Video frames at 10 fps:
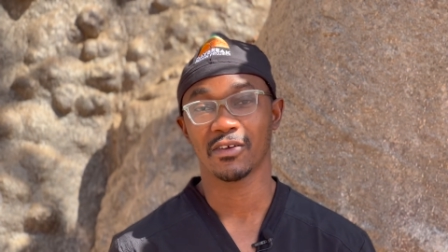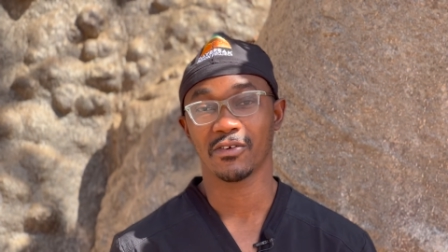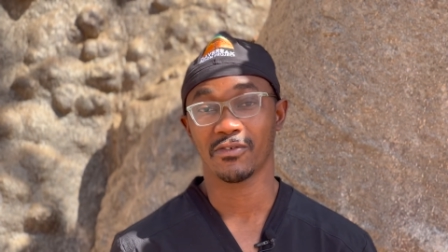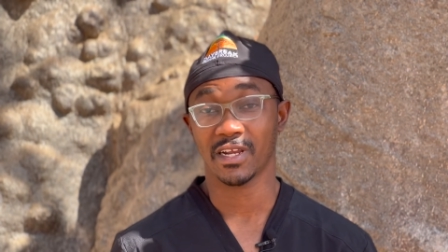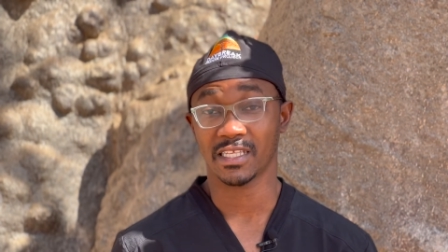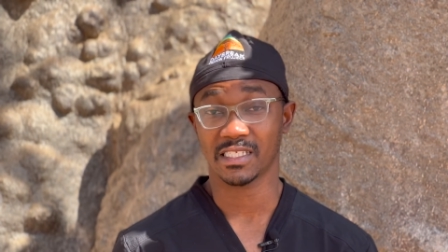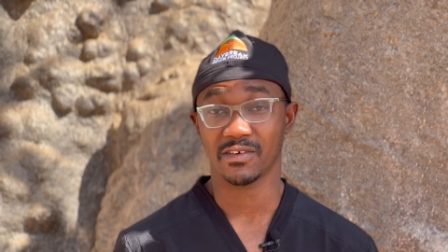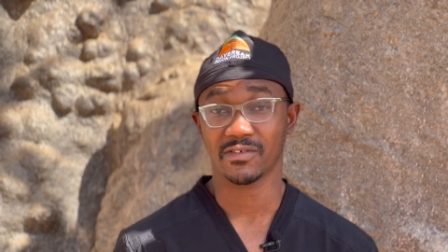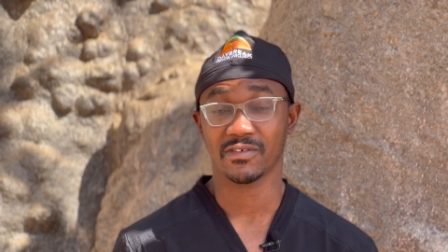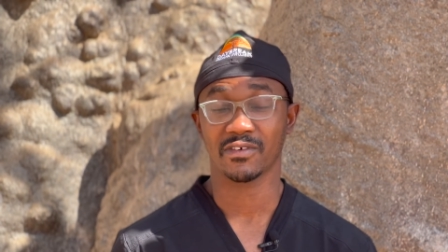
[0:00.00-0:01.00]

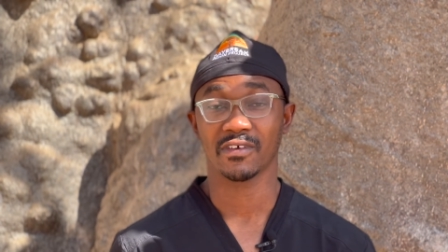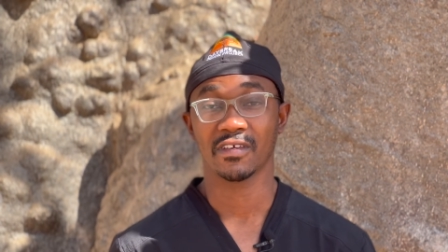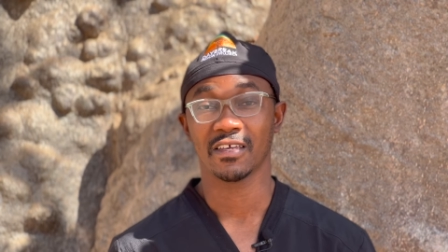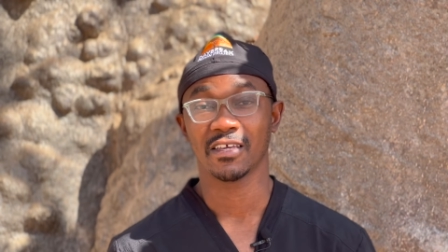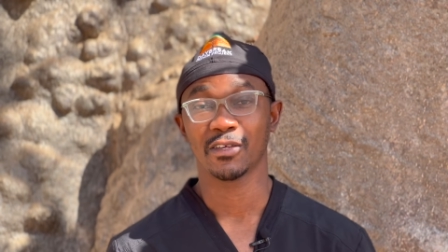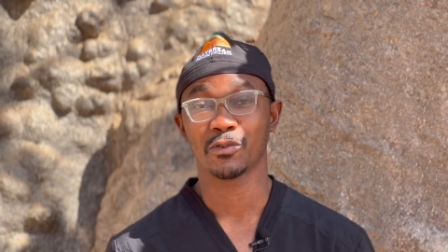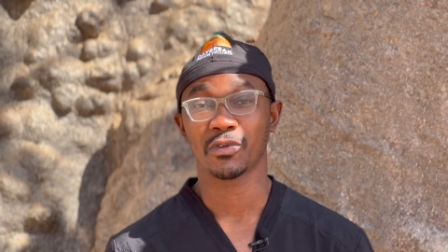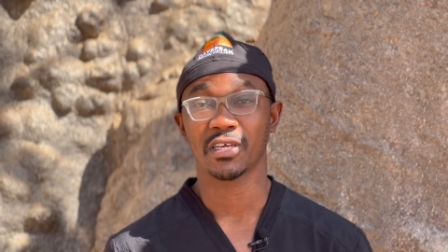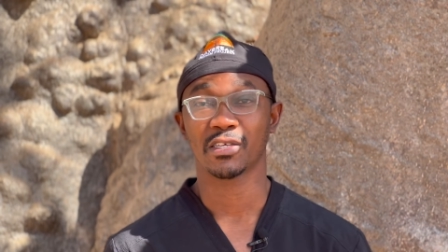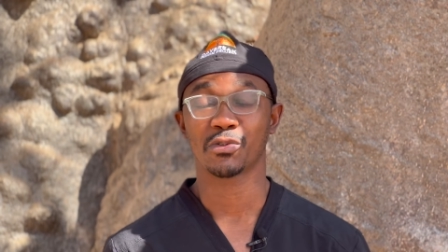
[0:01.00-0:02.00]
relative.
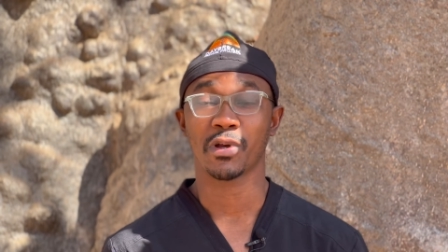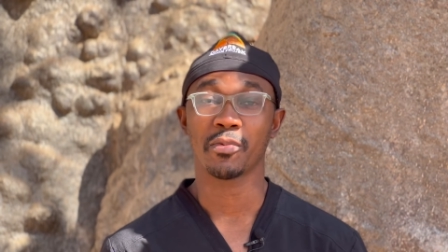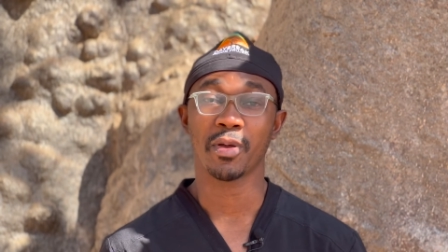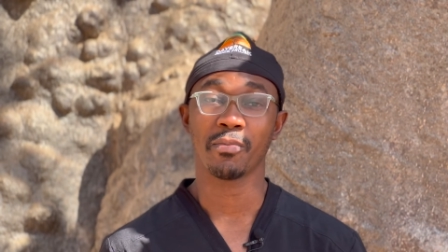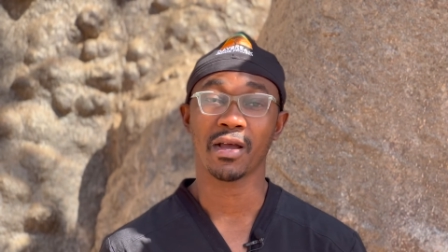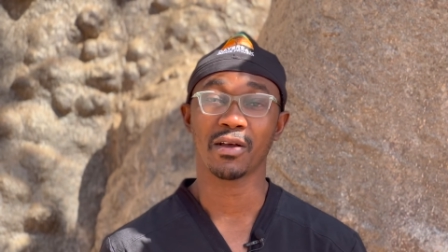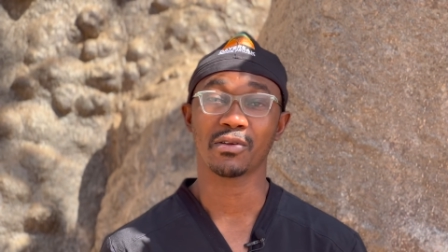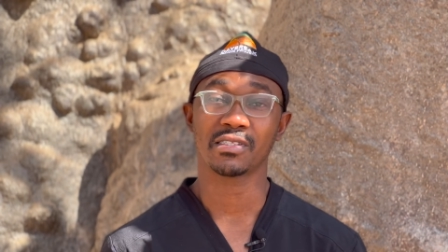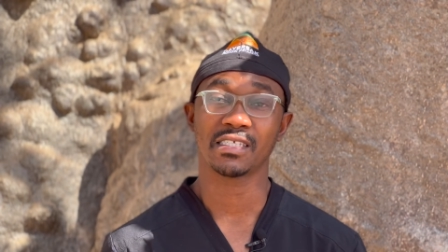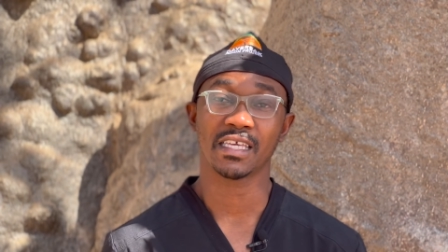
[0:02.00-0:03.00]
So I remember
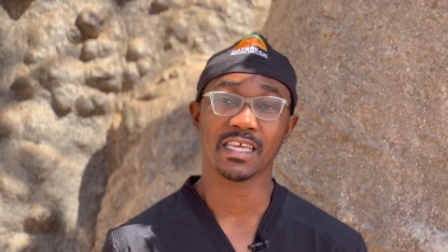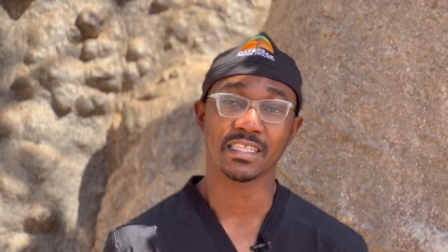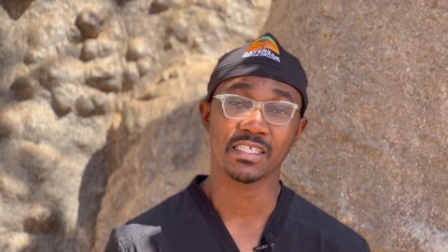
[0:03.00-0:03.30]
taking this